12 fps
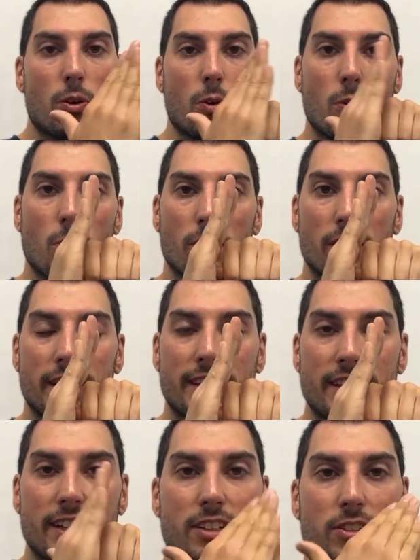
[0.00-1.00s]
or like
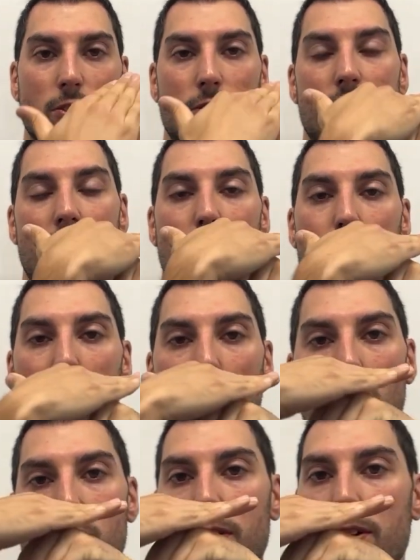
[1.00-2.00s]
this or tipped
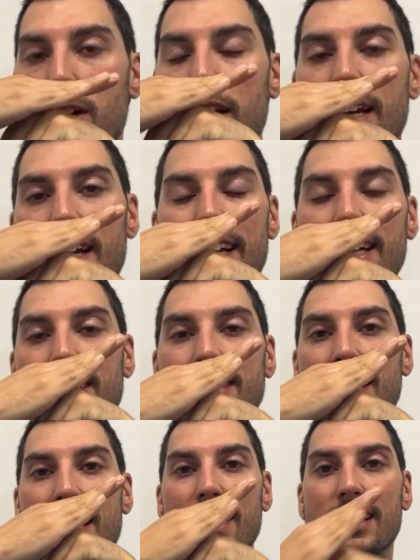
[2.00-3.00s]
over, it's
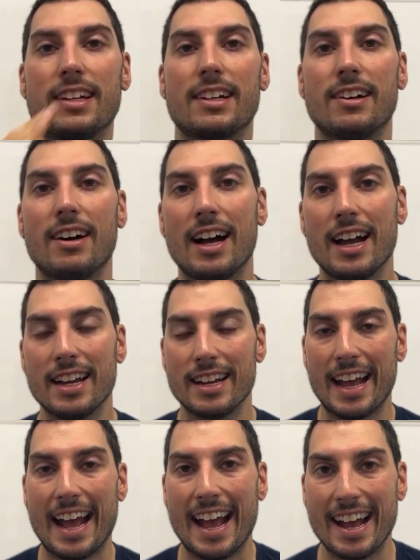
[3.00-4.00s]
not gonna glide
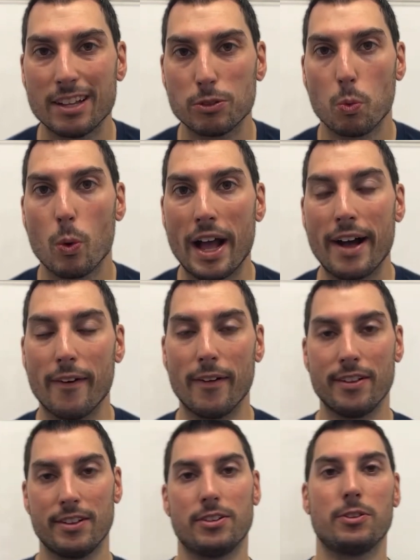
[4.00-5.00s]
as well,
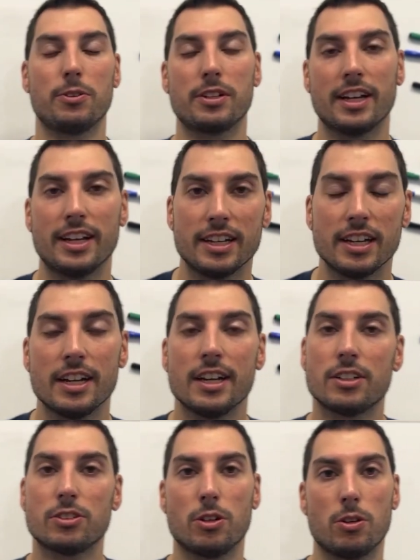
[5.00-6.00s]
okay?
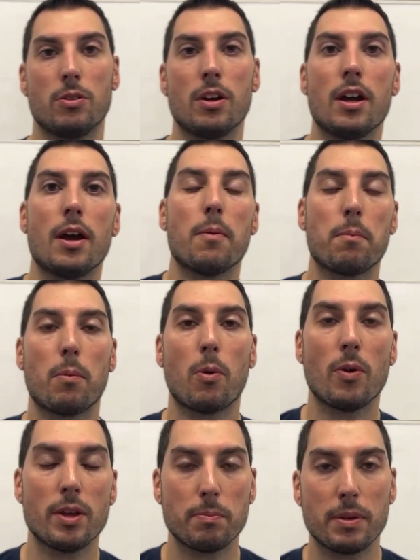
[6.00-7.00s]
So
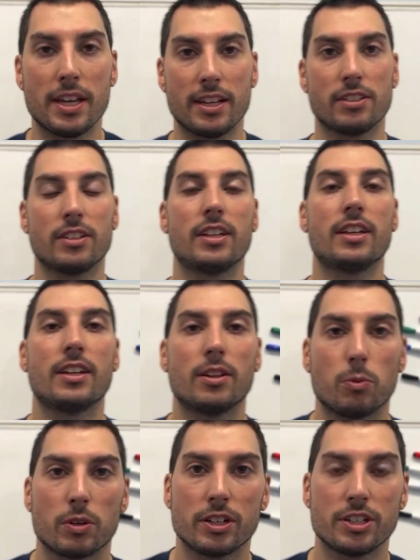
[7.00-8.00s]
point being,
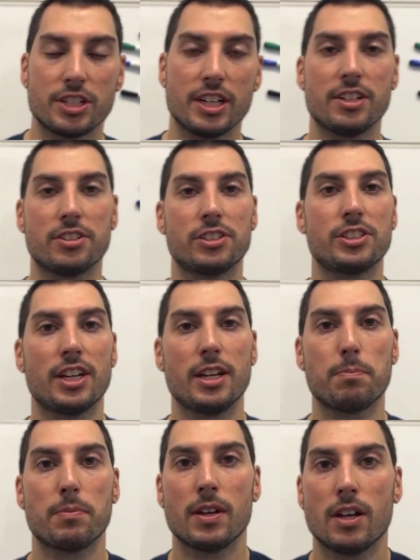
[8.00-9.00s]
we're gonna change the shape